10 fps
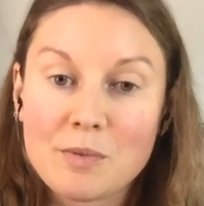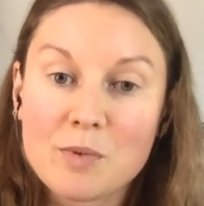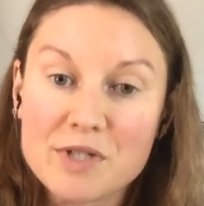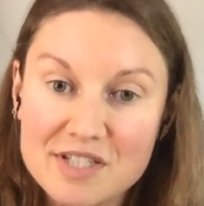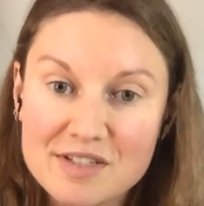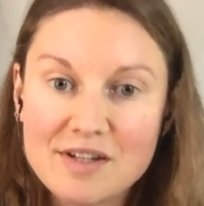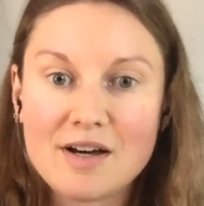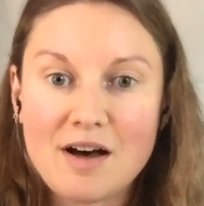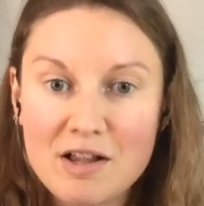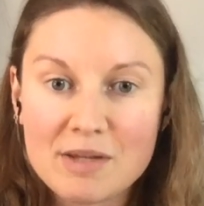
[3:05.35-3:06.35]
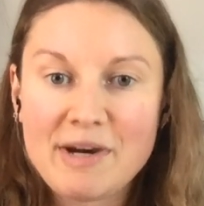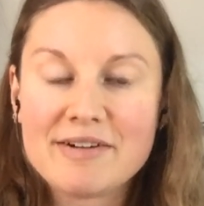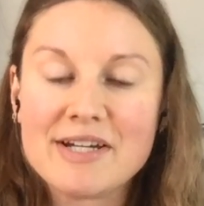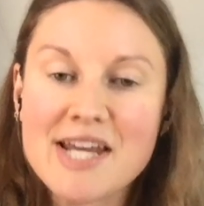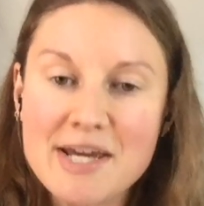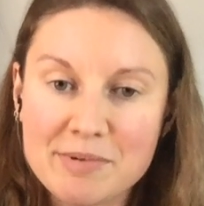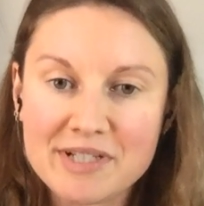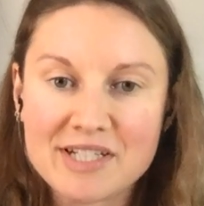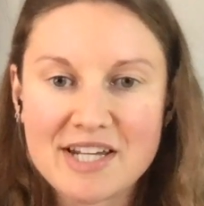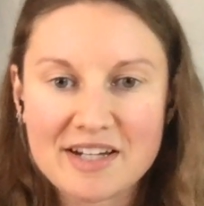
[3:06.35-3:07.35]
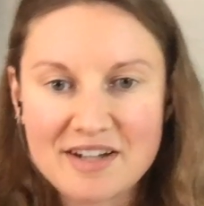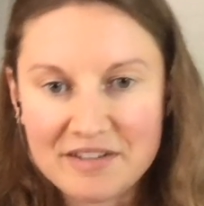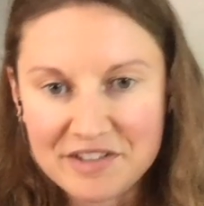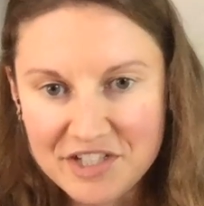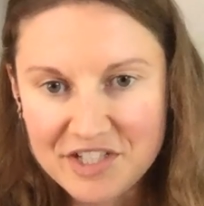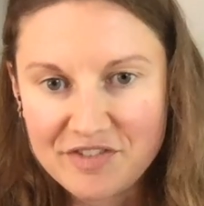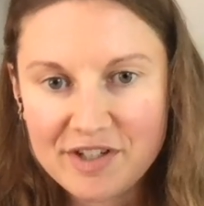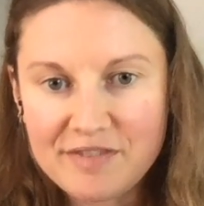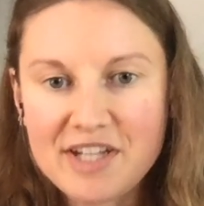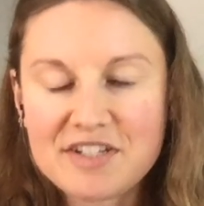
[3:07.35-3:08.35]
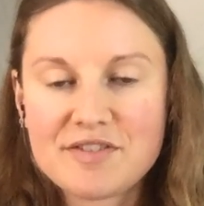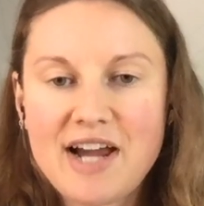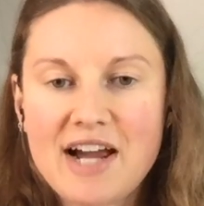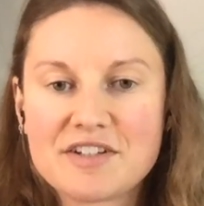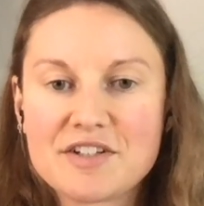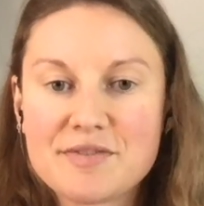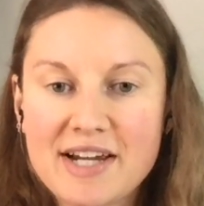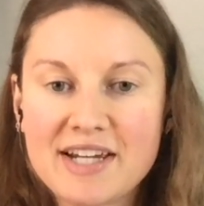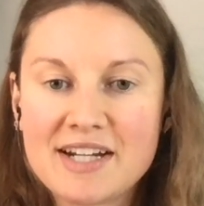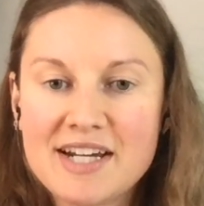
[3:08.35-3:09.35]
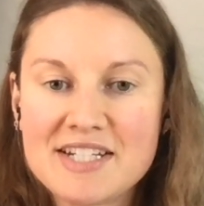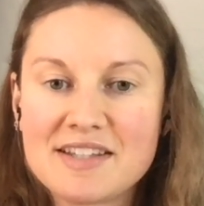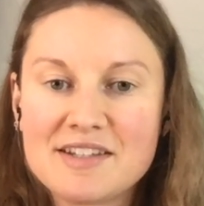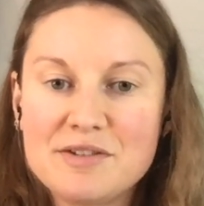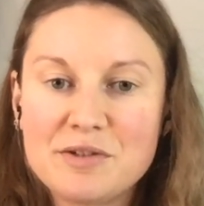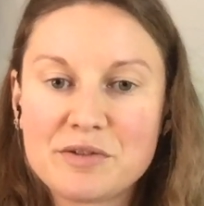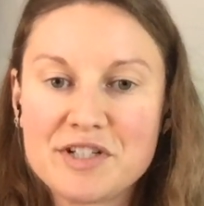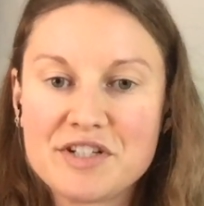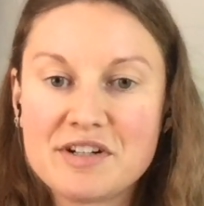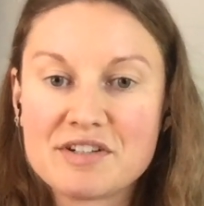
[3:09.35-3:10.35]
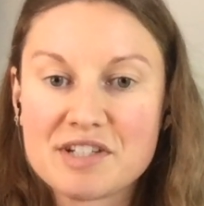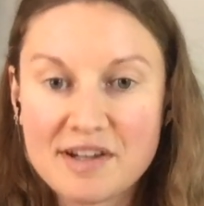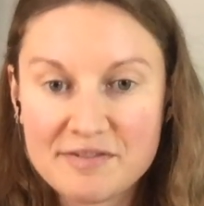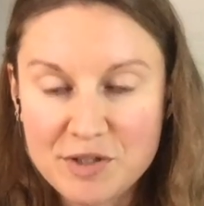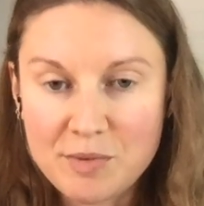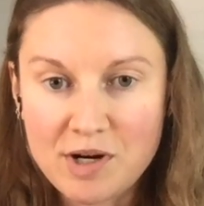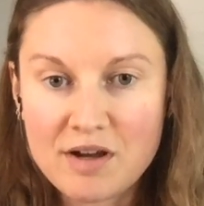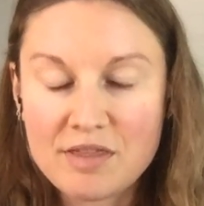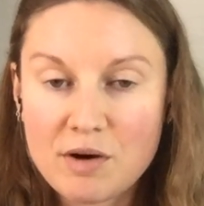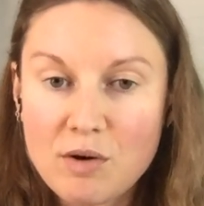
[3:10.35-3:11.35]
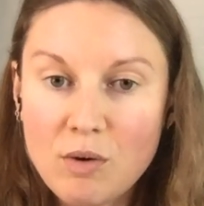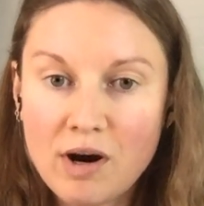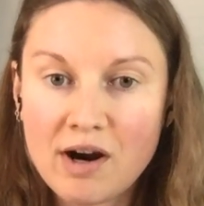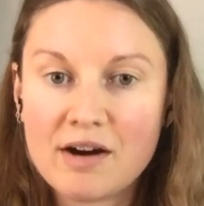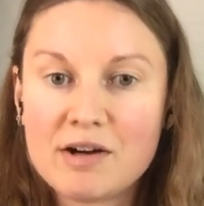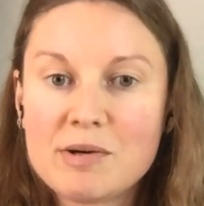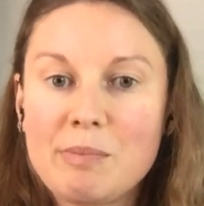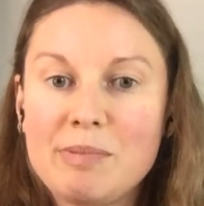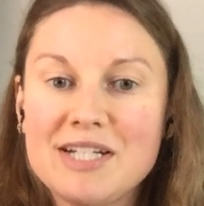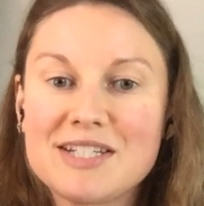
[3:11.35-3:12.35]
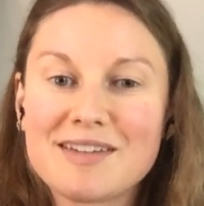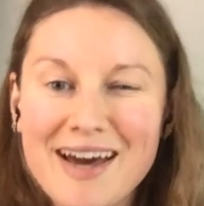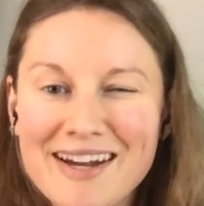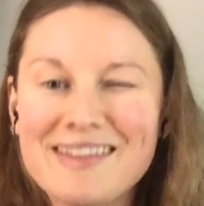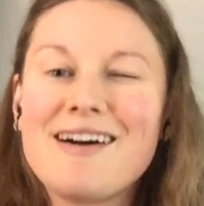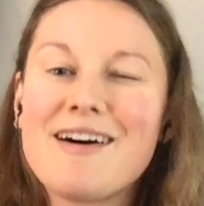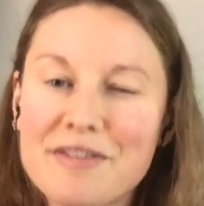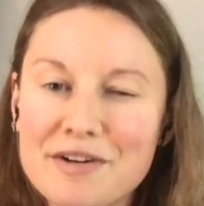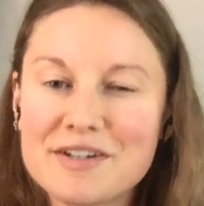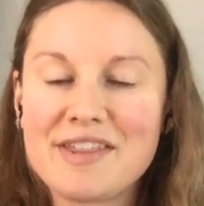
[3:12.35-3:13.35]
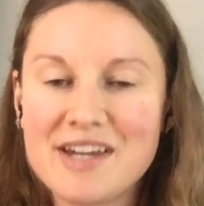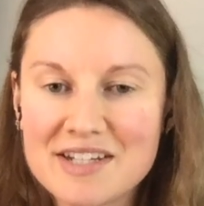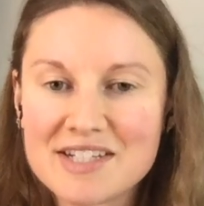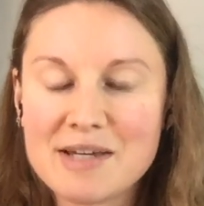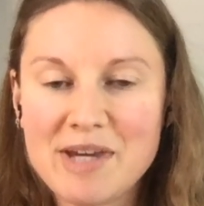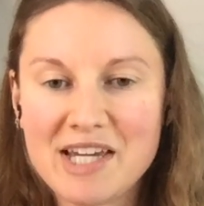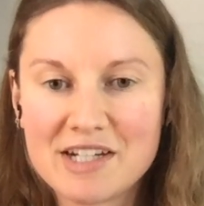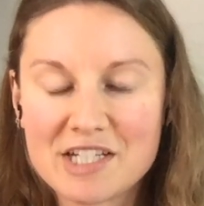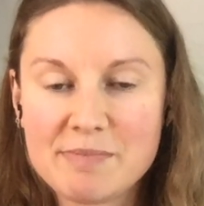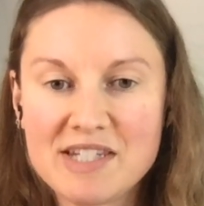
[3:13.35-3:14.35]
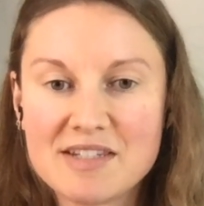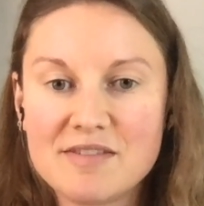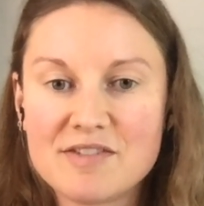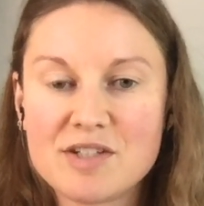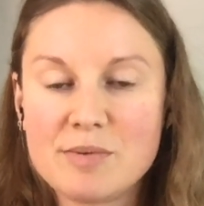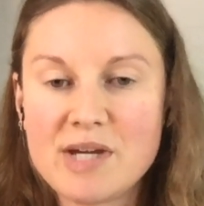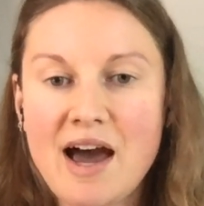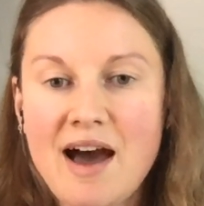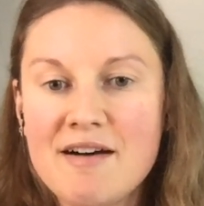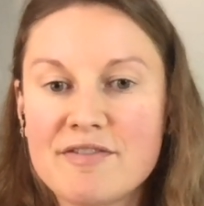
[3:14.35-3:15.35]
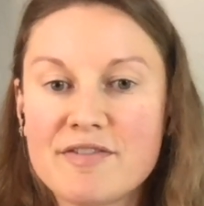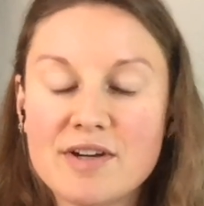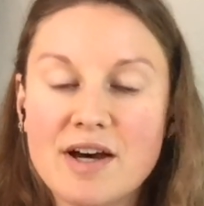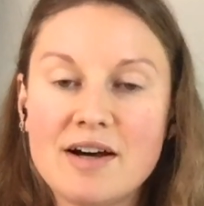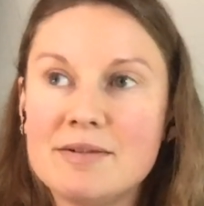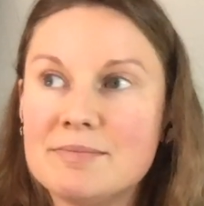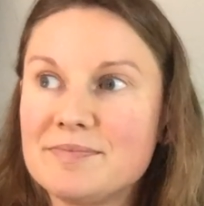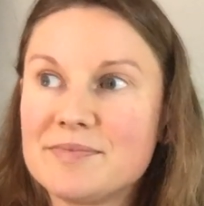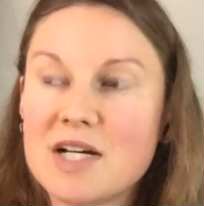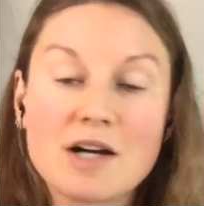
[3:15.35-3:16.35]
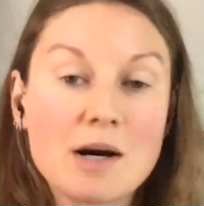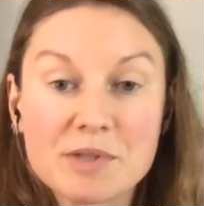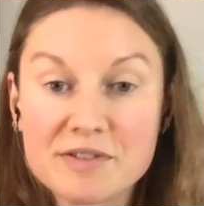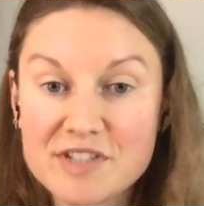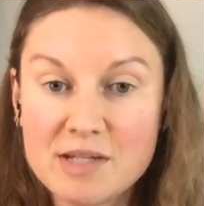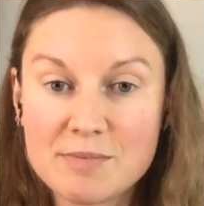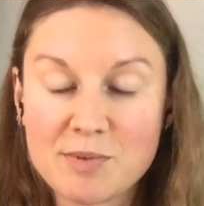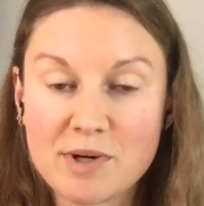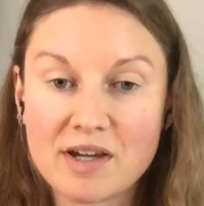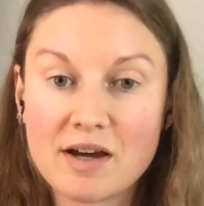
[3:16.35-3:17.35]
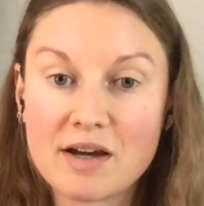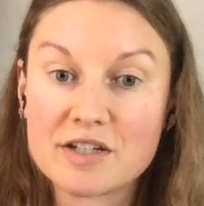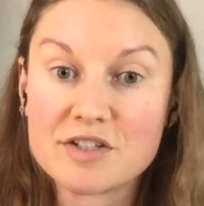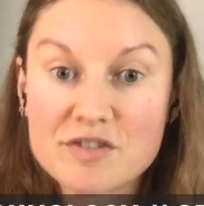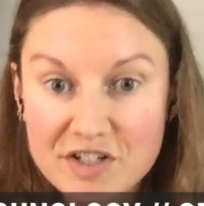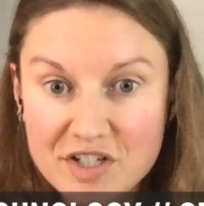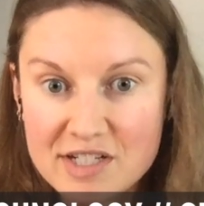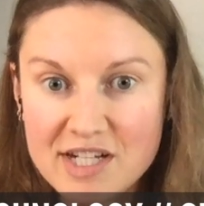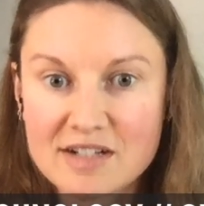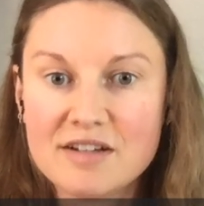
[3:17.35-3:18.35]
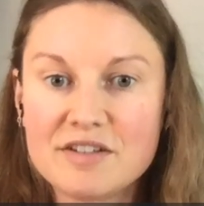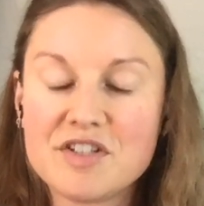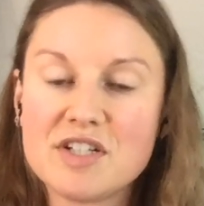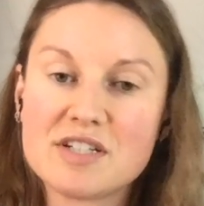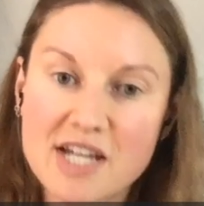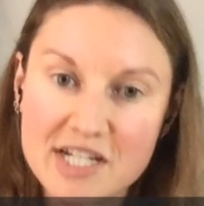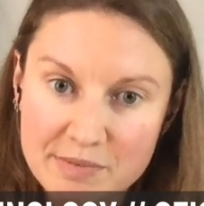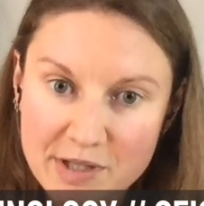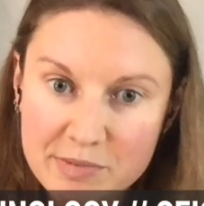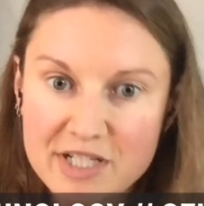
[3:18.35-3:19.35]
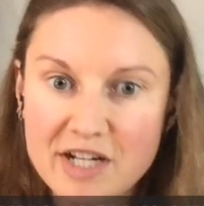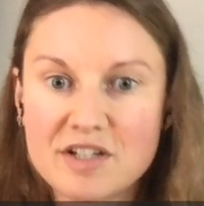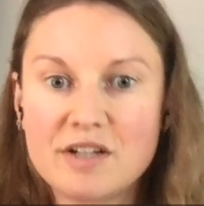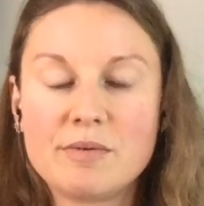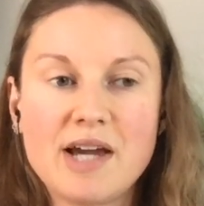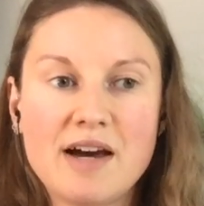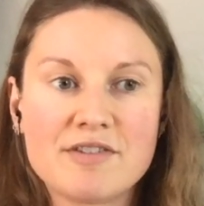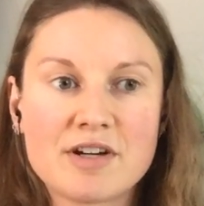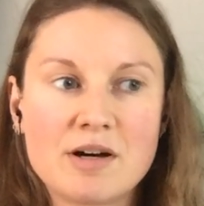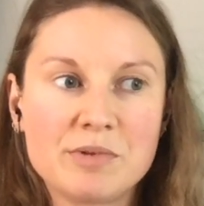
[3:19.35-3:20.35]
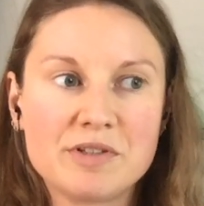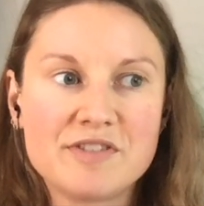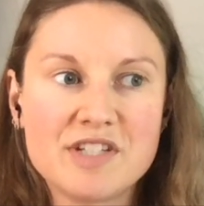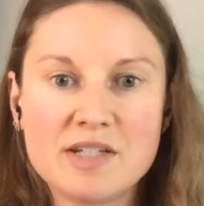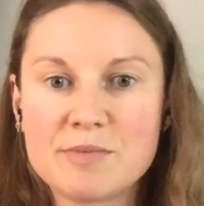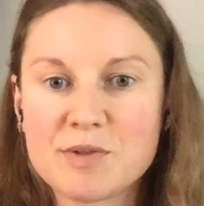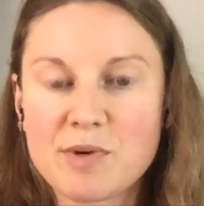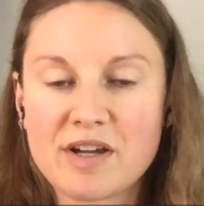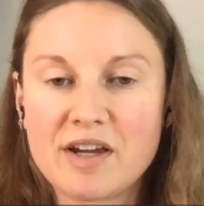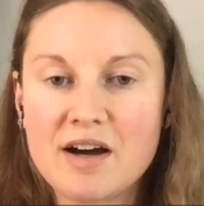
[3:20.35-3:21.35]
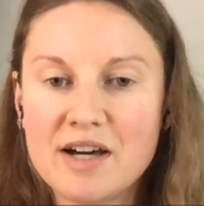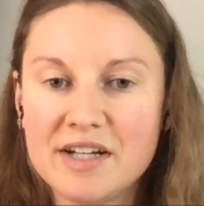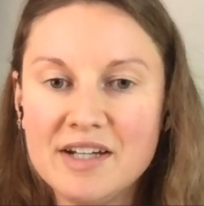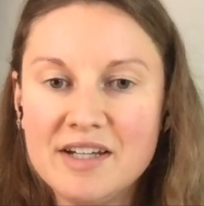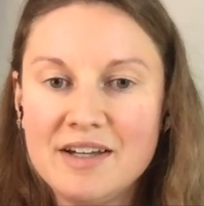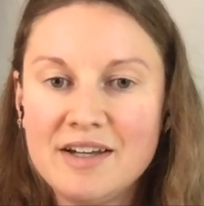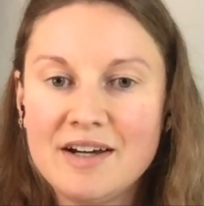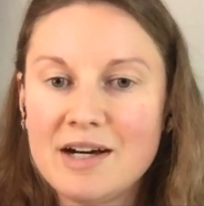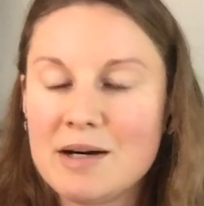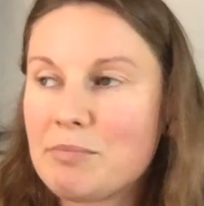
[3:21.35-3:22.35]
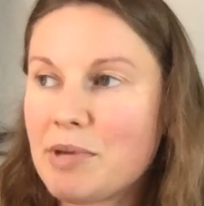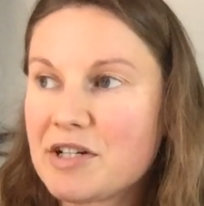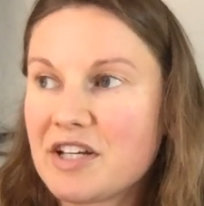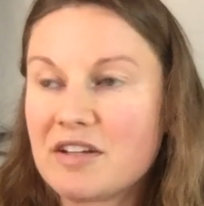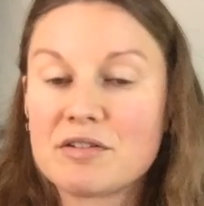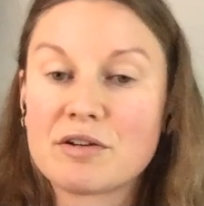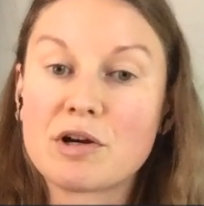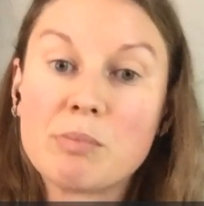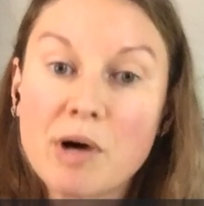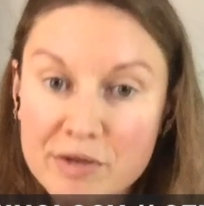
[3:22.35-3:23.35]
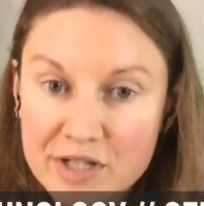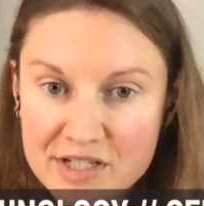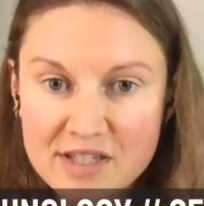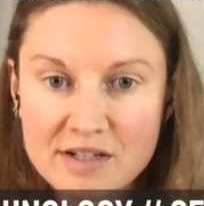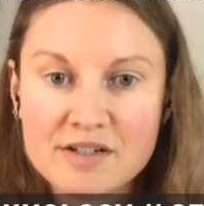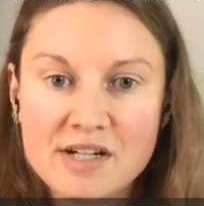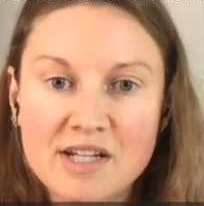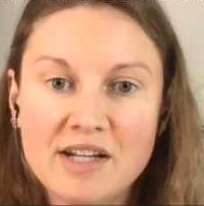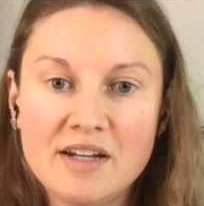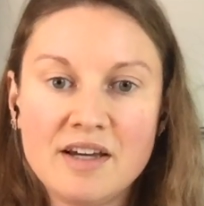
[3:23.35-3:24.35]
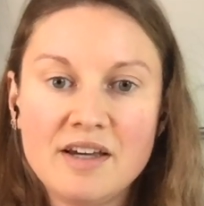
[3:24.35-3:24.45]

was all about enabling technologies for advanced reactors, recognizing that nuclear engineers love to work on the core, but it's a lot of the other things that make it expensive. So we have um, a couple of teams working on construction technology and seismic protection. We have a couple of teams working on um, particular components that are needed.